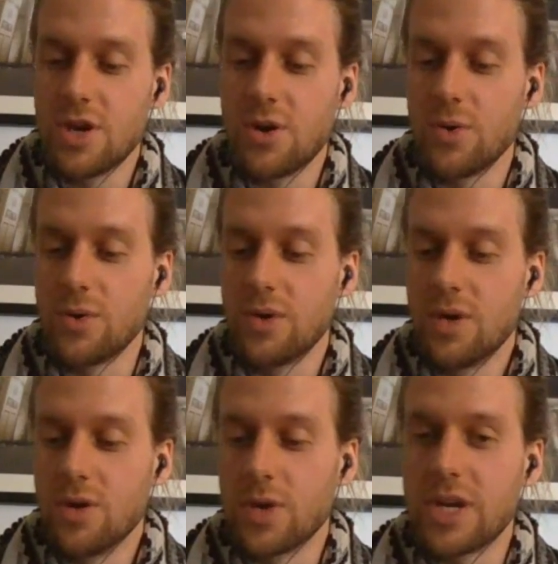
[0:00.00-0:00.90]

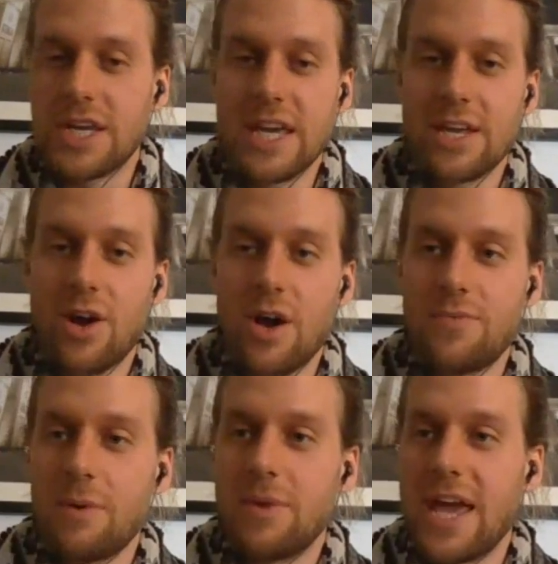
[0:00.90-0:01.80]
So we're going to kick it
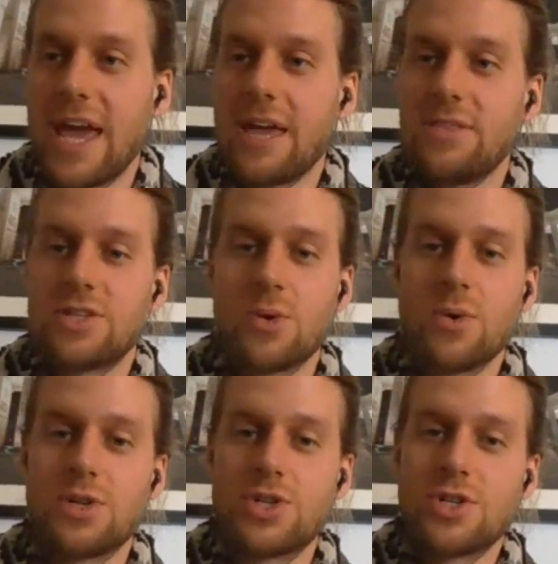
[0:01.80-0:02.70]
off. I'm going to hand the
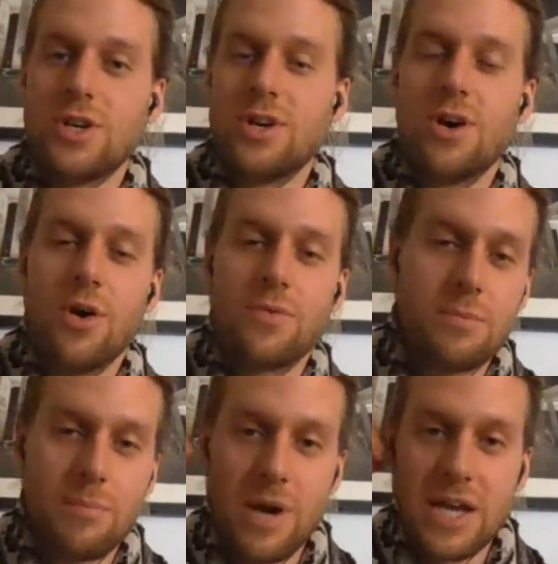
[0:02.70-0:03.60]
torch
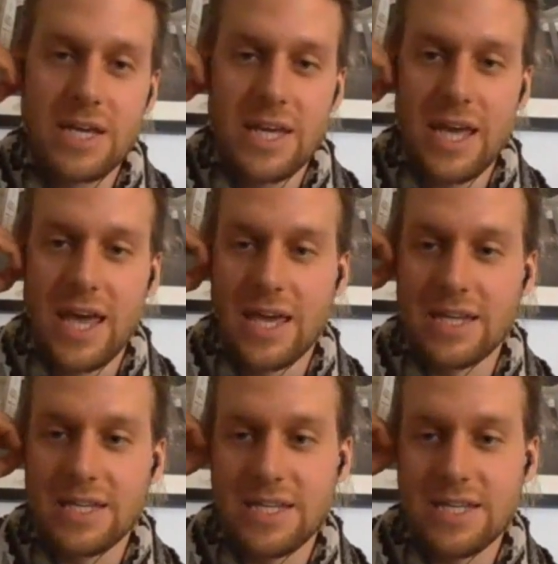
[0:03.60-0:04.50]
over to Mike,
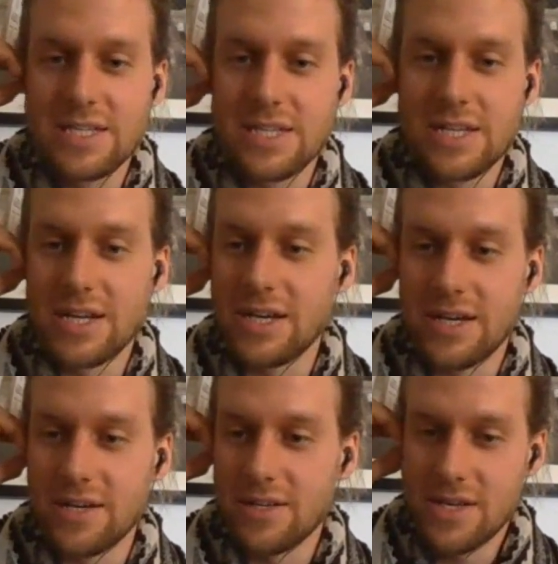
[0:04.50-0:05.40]
and he's going
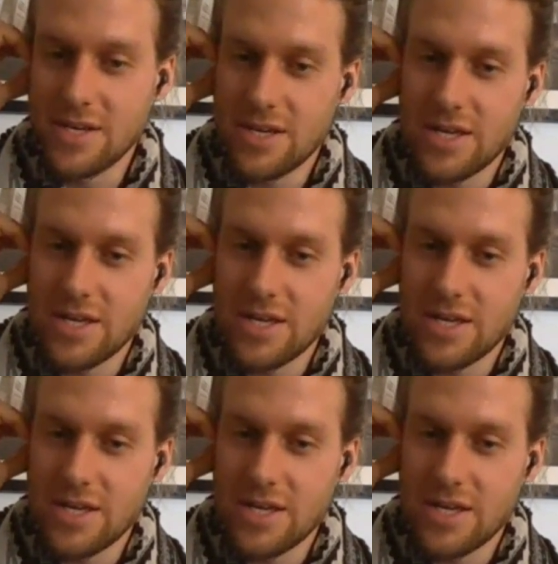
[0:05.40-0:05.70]
to